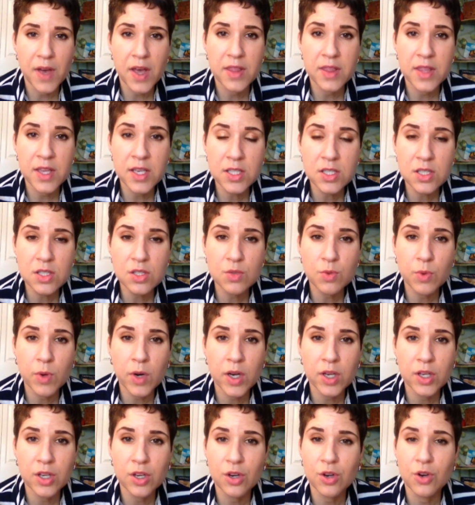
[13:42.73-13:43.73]
And this is
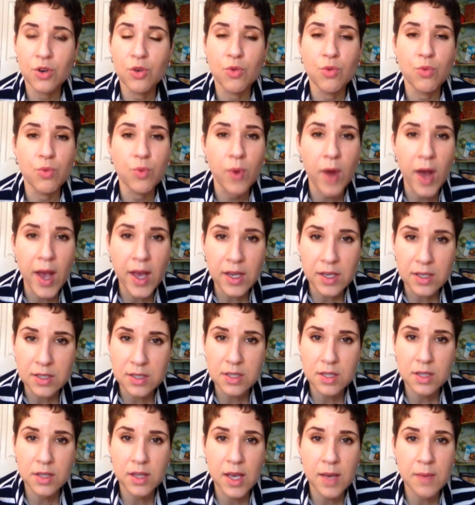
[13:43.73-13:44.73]
where your
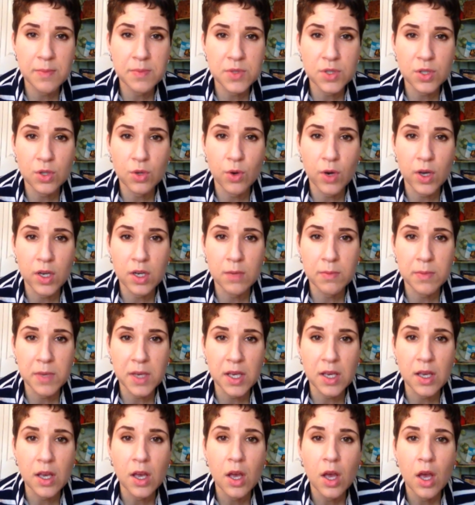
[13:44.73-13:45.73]
greatest leaps are going to
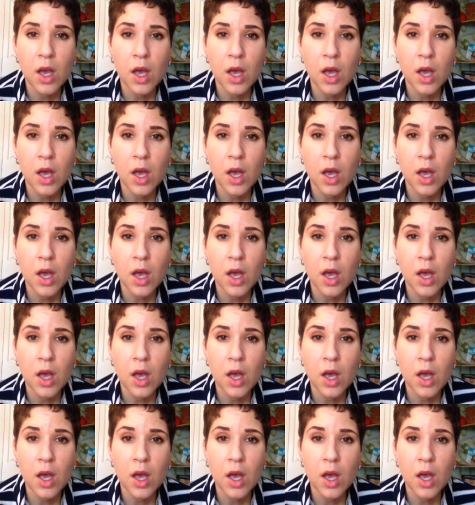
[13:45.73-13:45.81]
be.